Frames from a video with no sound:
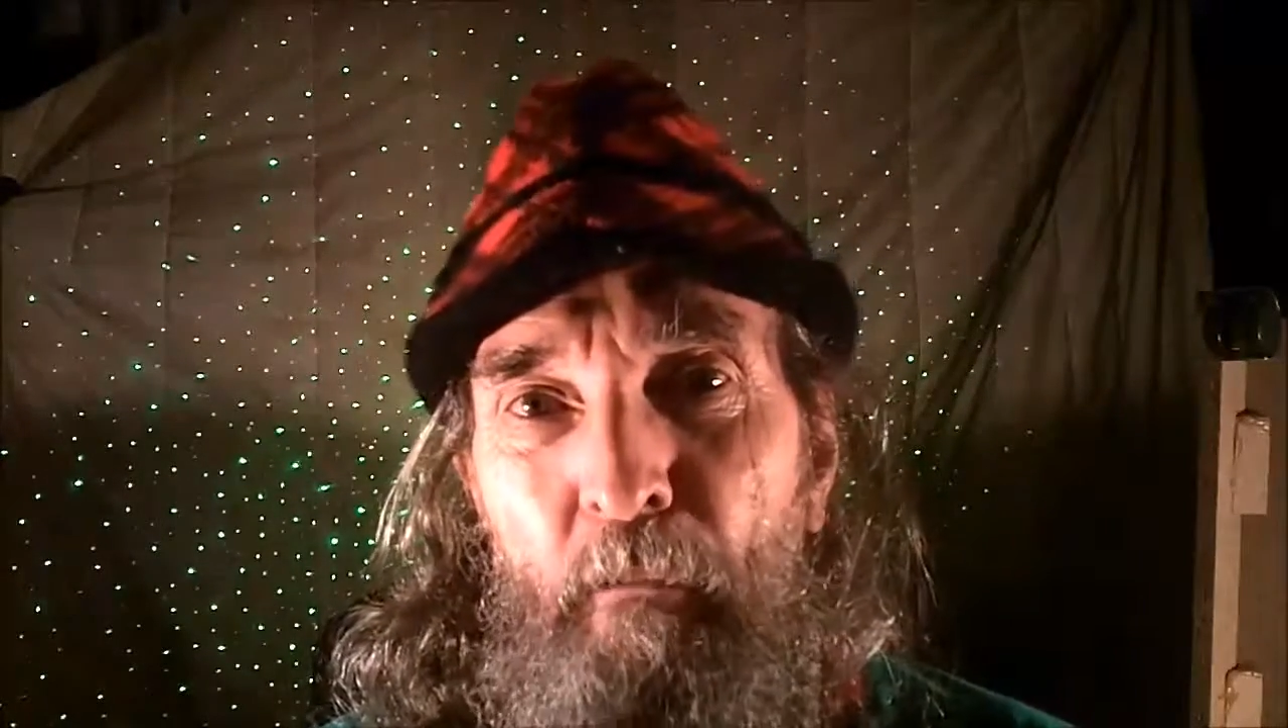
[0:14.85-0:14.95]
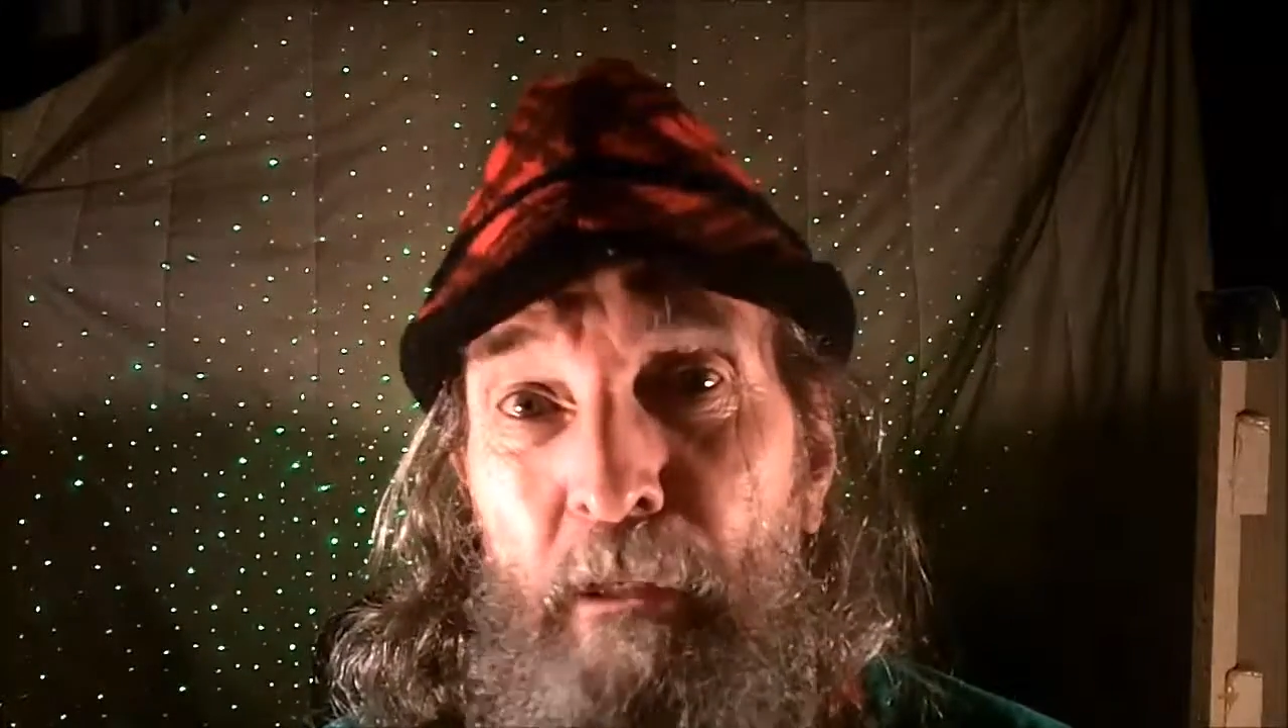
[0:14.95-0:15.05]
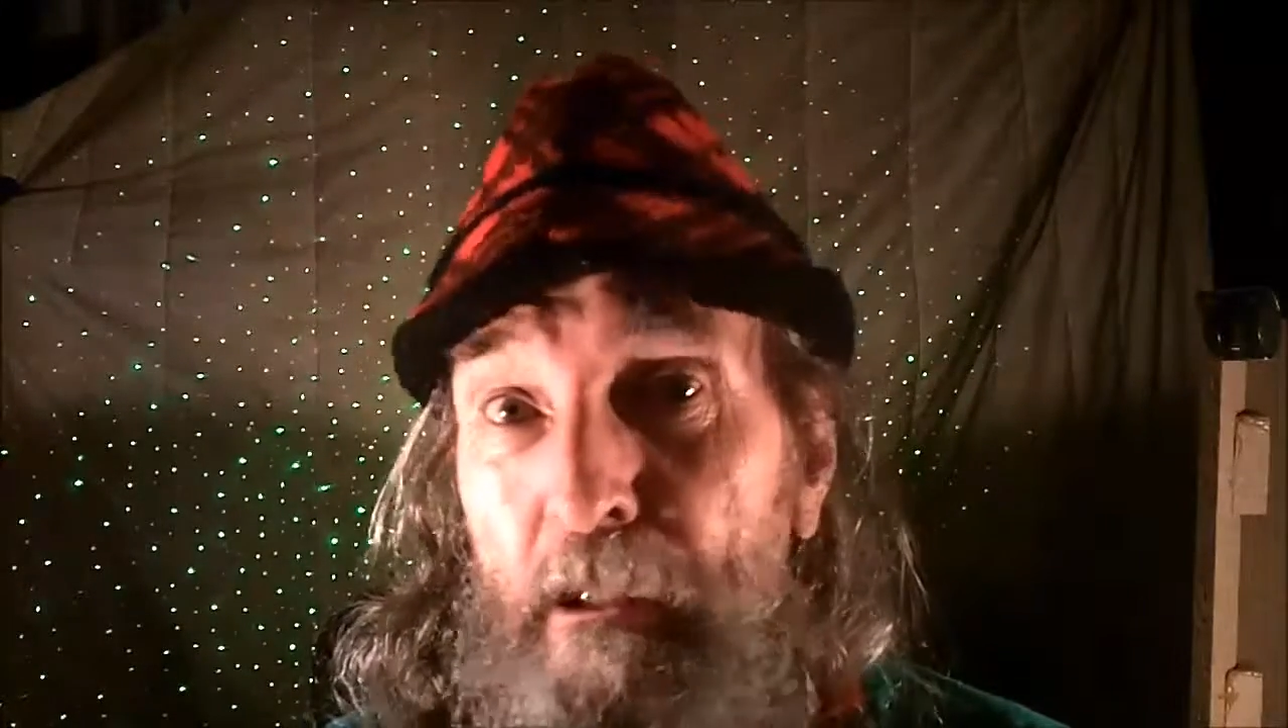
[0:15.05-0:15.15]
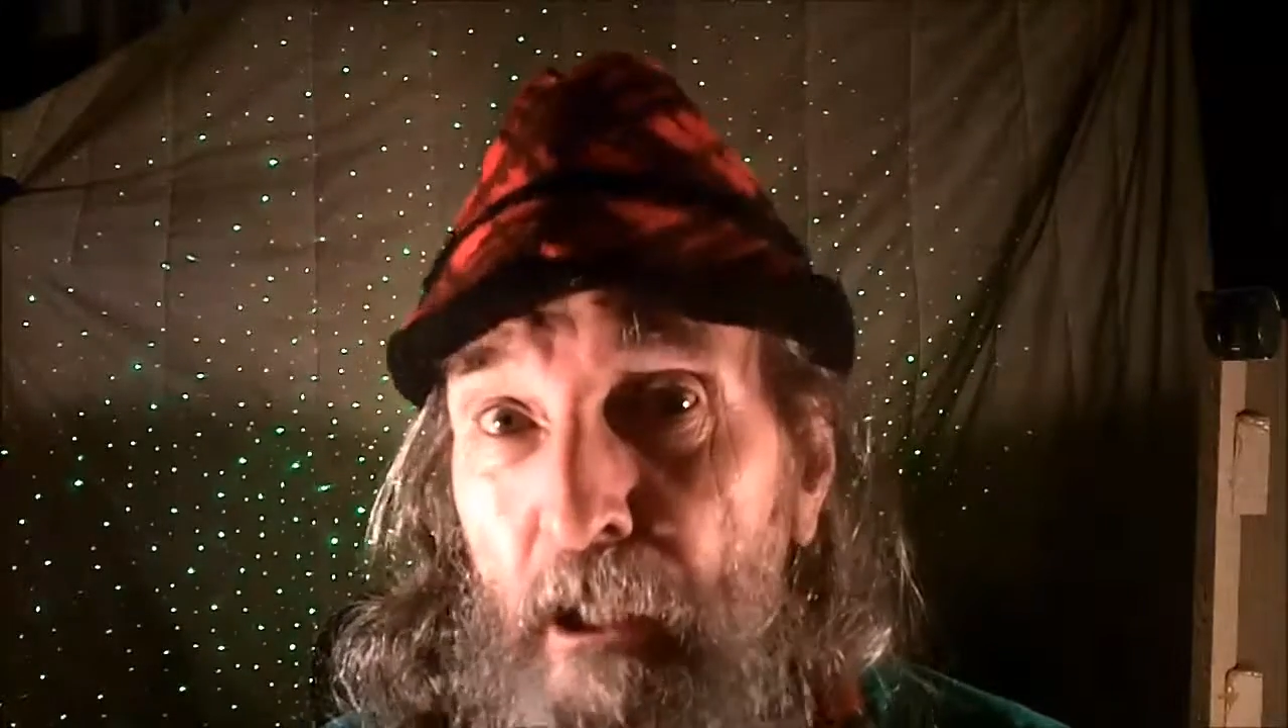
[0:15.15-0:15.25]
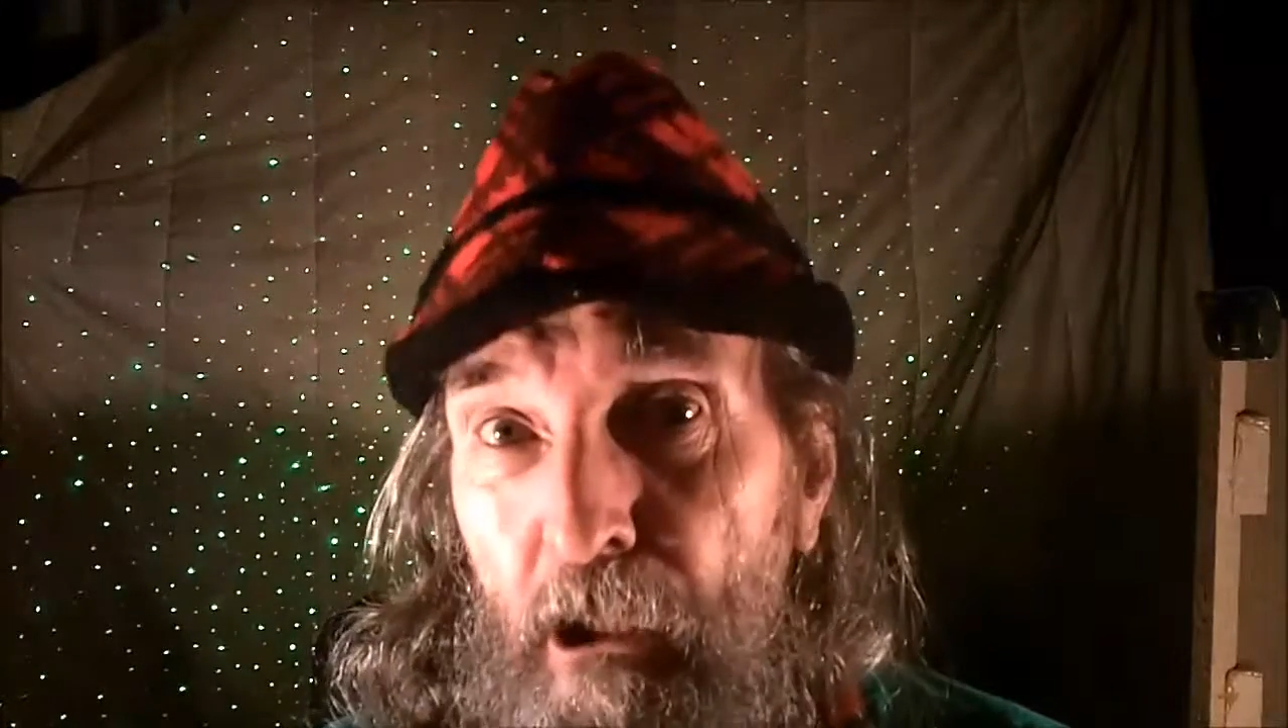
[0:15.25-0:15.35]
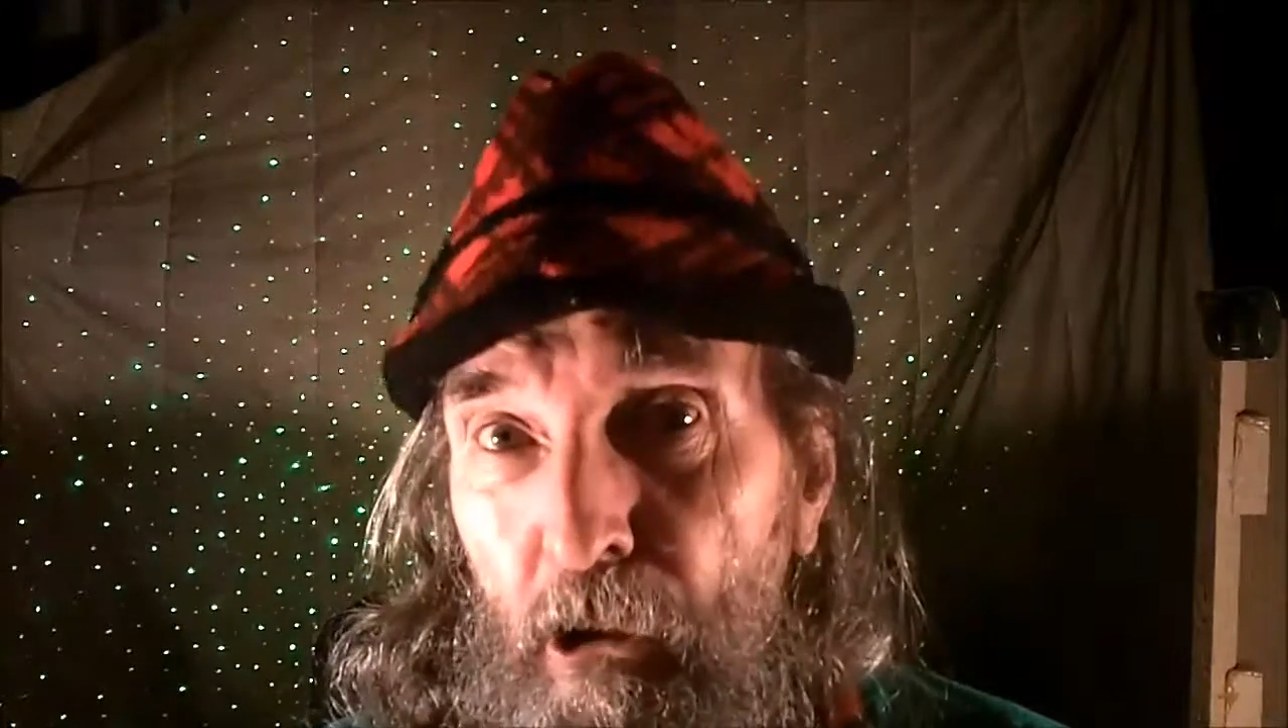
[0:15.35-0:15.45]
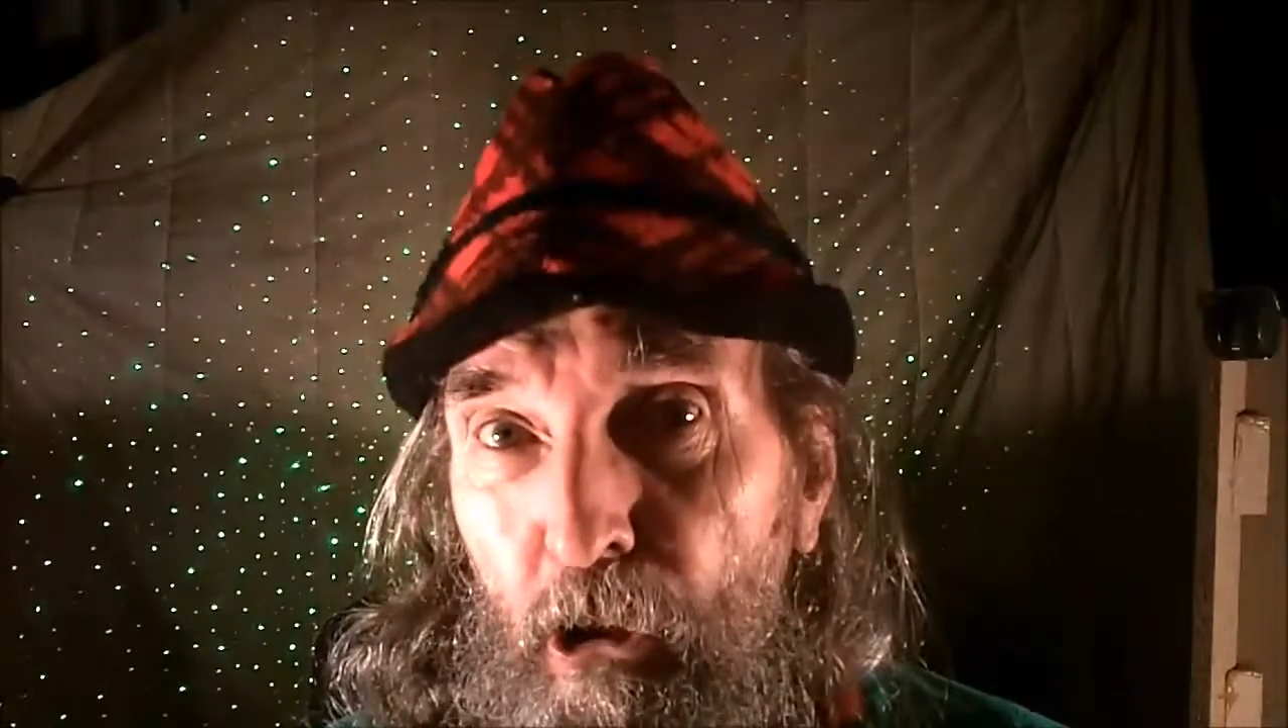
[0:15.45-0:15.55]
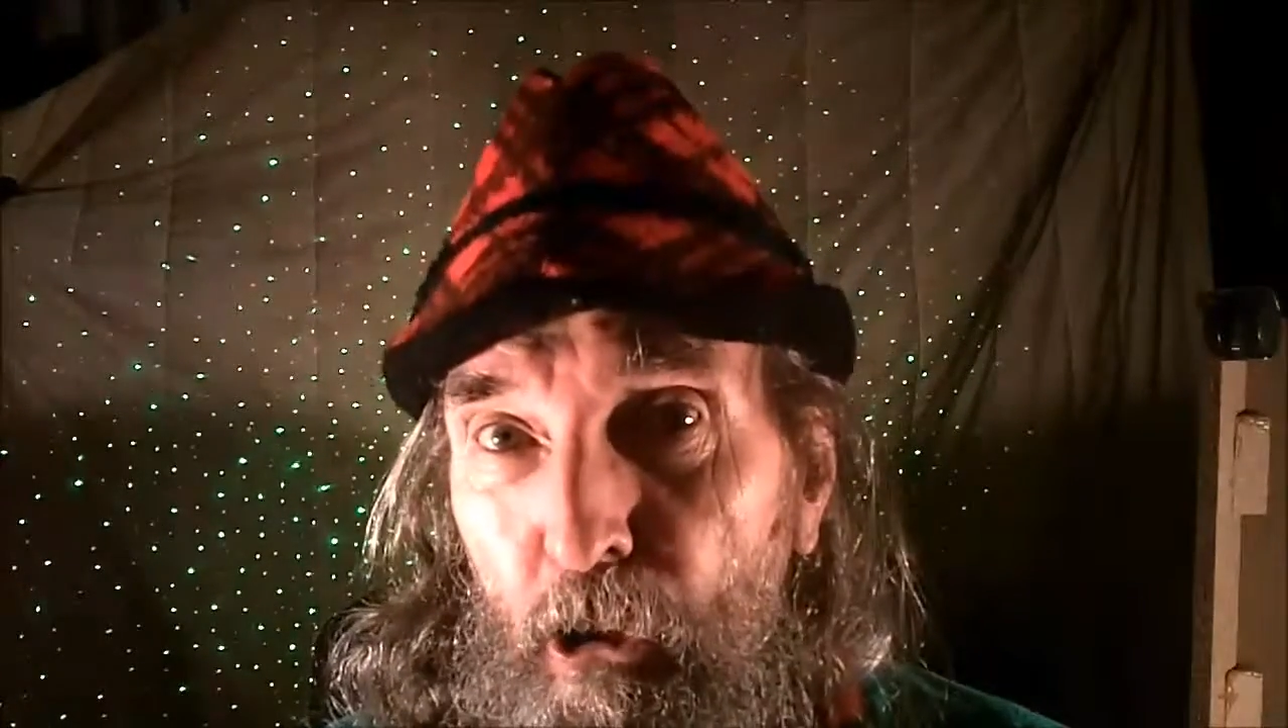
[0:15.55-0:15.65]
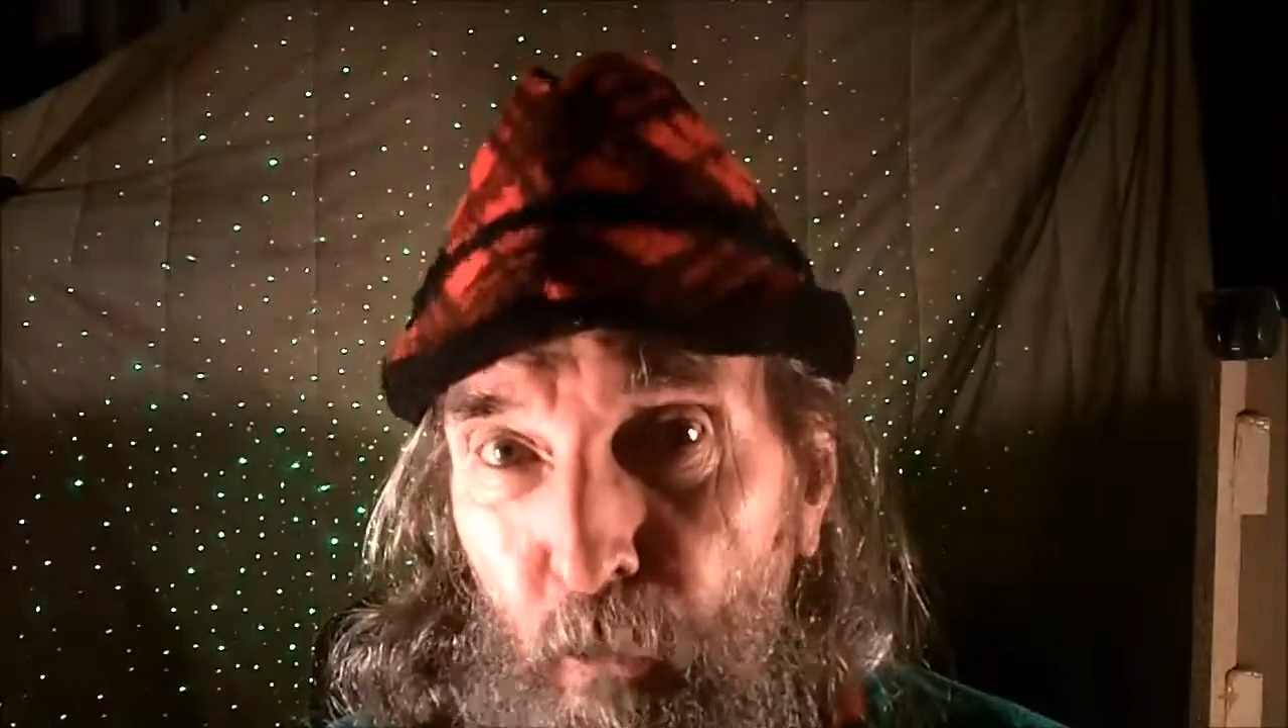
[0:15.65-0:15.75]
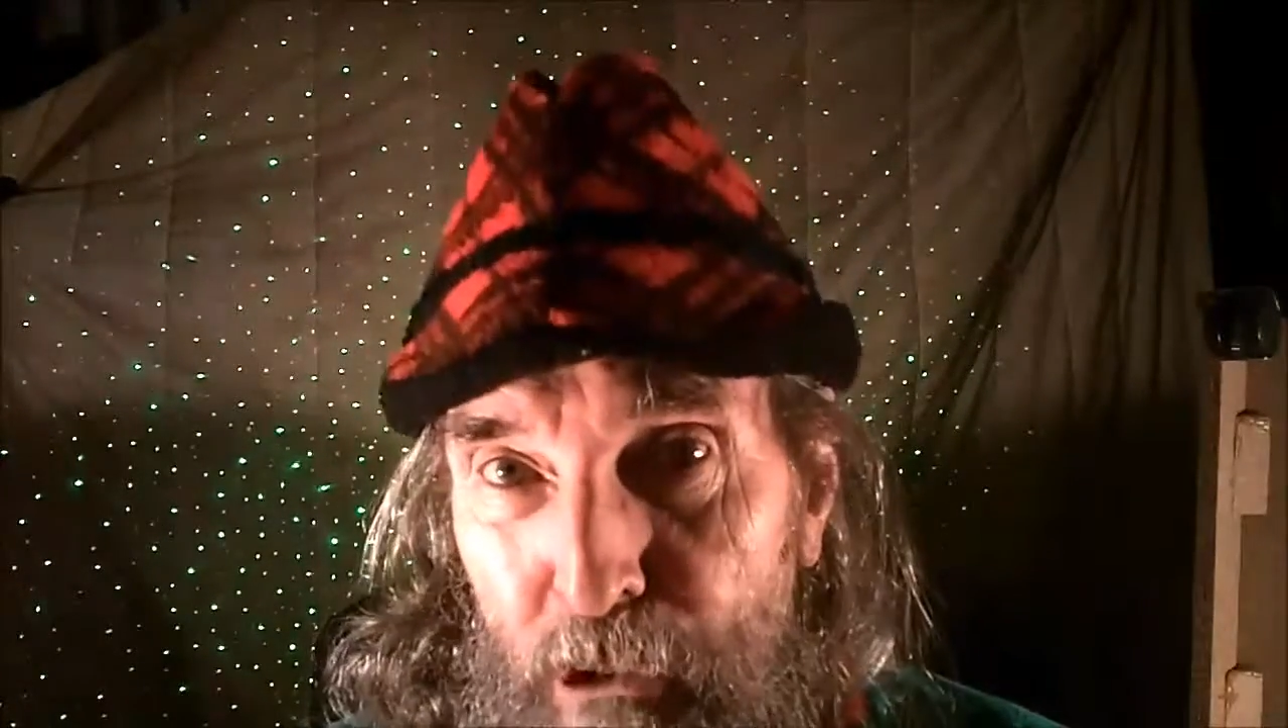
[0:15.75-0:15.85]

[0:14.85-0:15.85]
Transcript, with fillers: That Rekindled